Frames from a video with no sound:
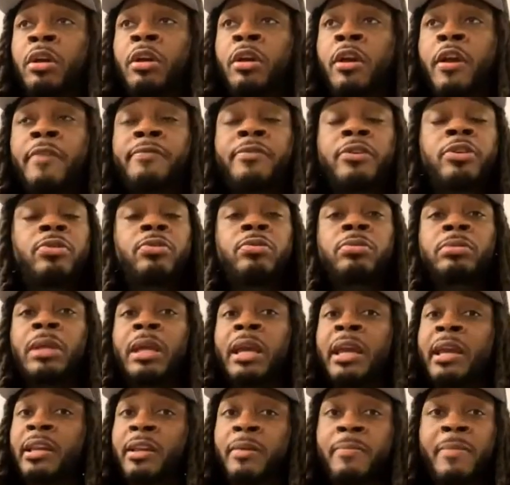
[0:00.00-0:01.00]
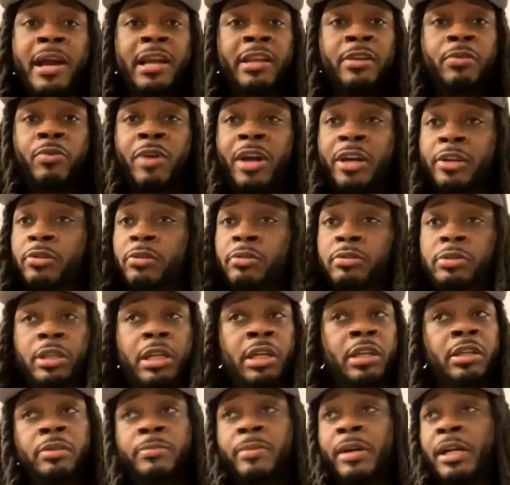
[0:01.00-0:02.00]
if you use anybody records,
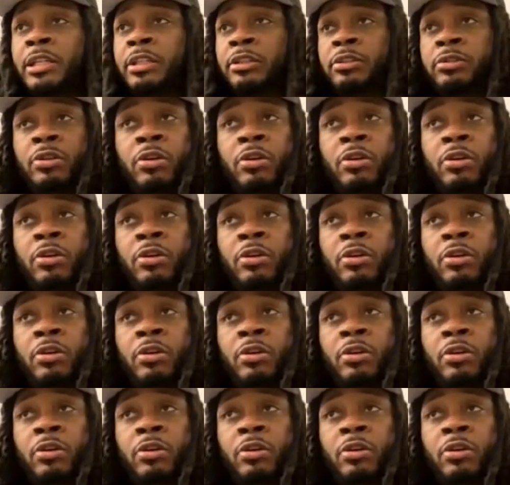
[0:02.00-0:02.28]
anybody's